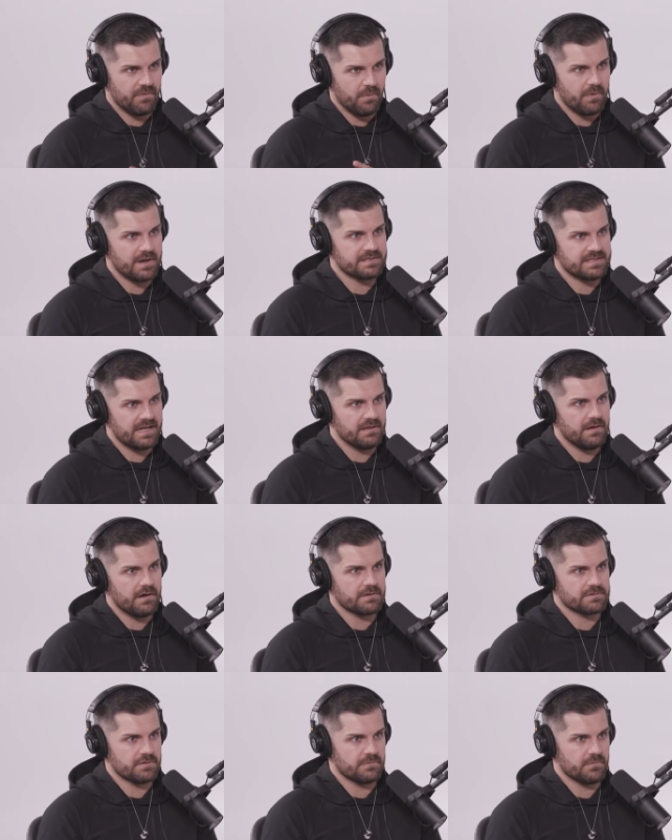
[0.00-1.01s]
what is that
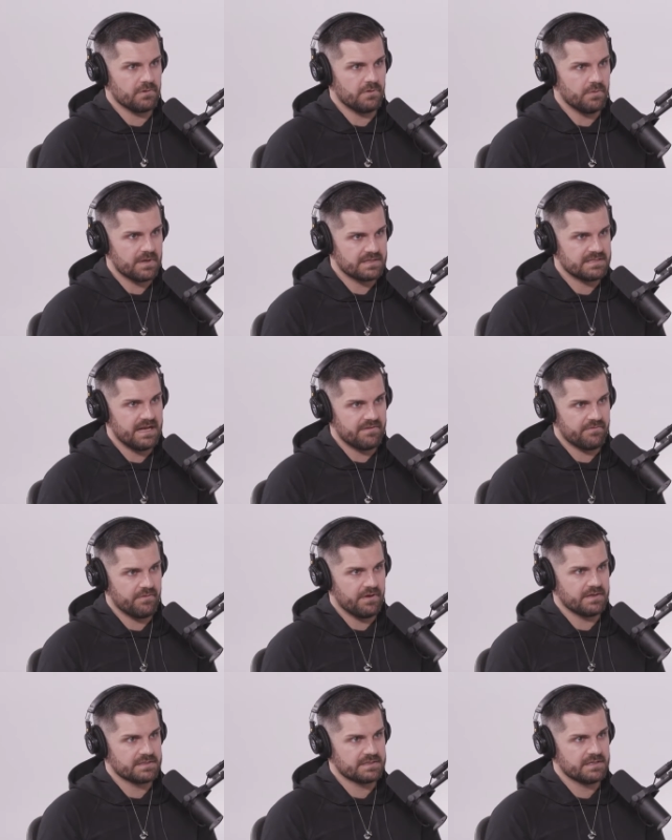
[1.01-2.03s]
long-term goal? What is that for
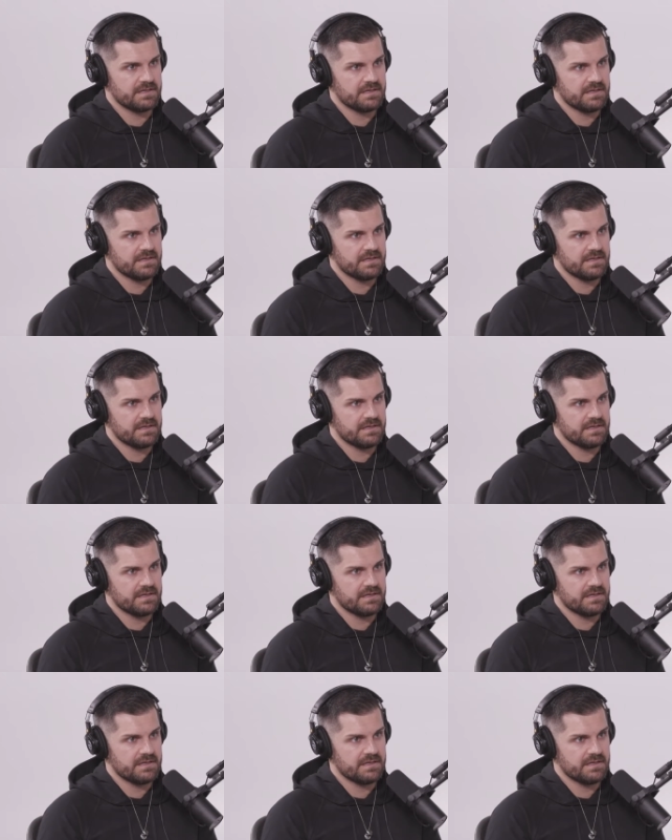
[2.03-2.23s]
us?